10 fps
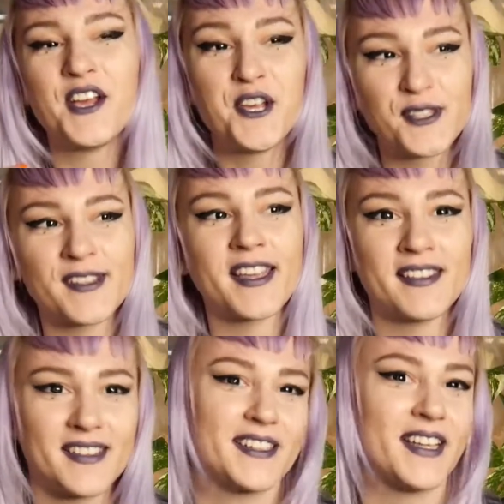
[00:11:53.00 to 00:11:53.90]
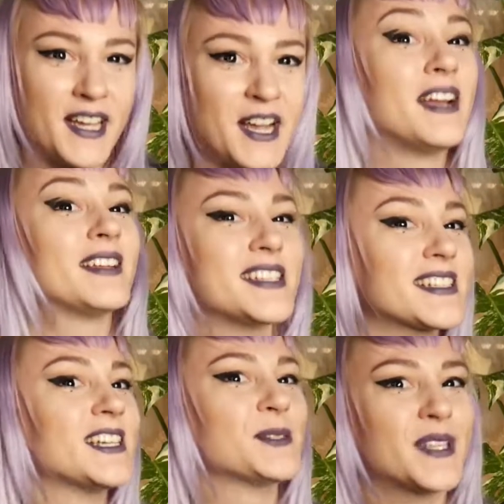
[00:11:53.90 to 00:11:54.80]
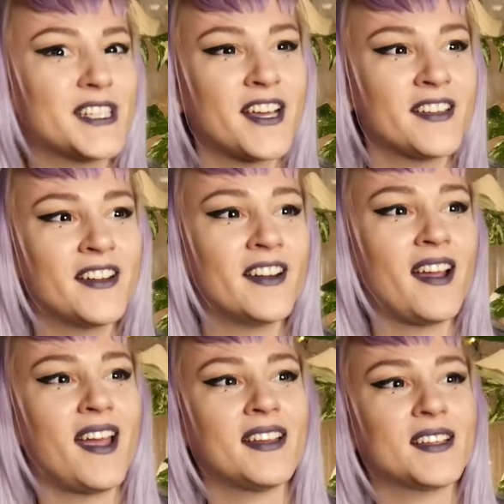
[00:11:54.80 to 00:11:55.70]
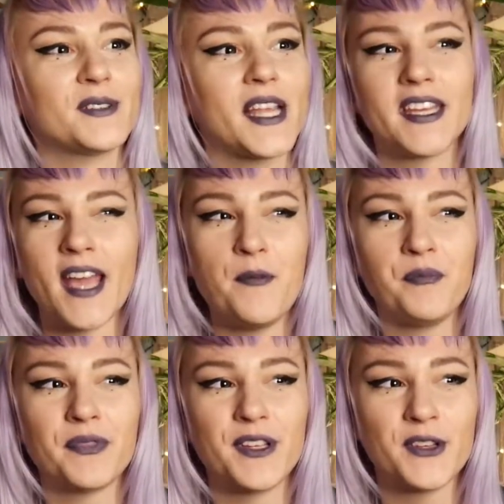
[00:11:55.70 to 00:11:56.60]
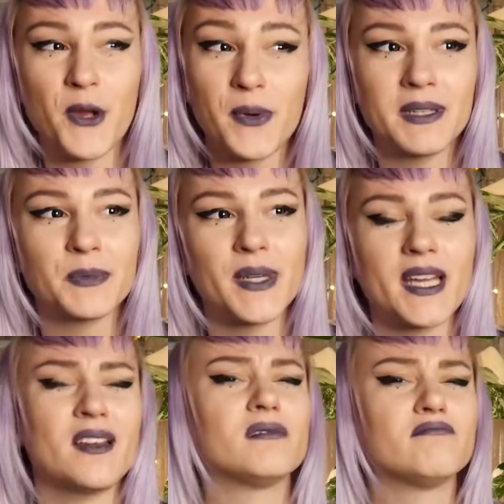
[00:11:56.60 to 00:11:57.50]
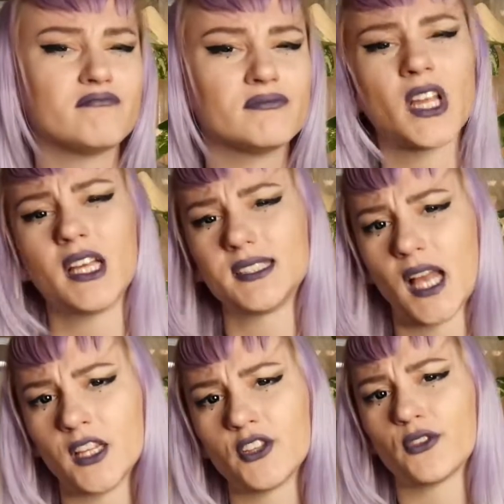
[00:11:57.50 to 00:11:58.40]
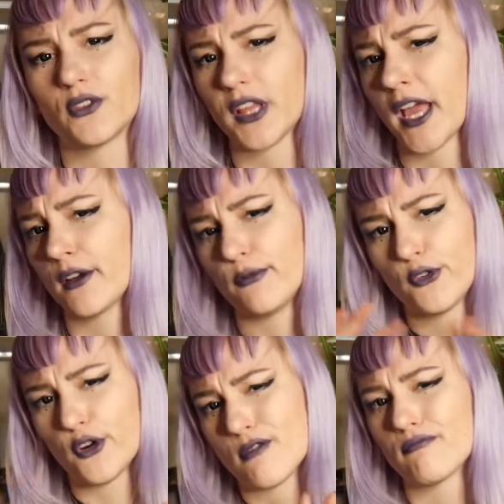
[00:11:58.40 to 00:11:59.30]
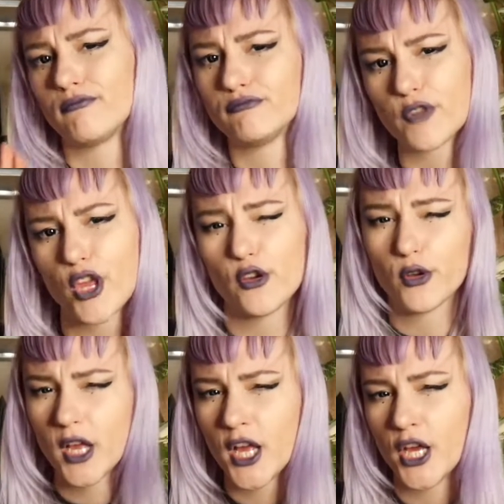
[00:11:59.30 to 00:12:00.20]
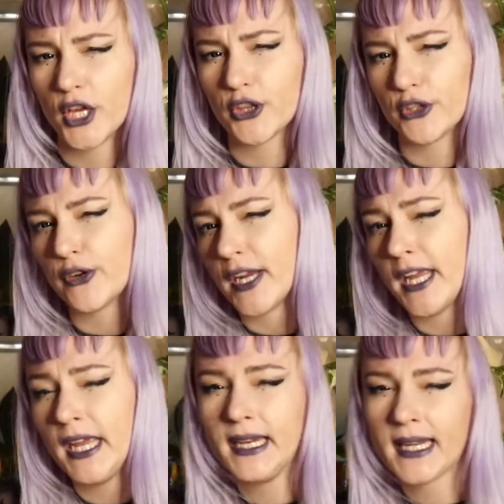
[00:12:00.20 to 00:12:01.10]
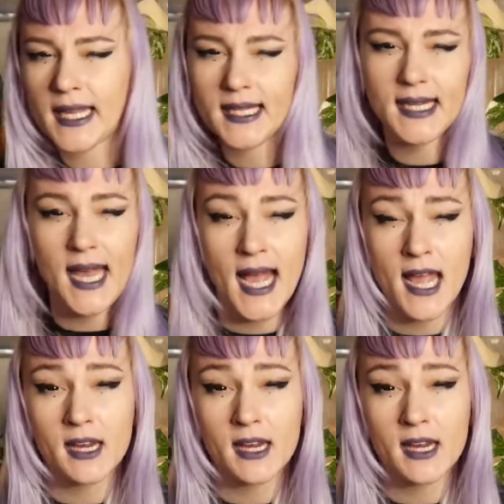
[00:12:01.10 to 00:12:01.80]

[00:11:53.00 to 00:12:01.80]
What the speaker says: So again, they like discussed with each other, and they were like, yeah, you know what? We can sell it like for $3.99. I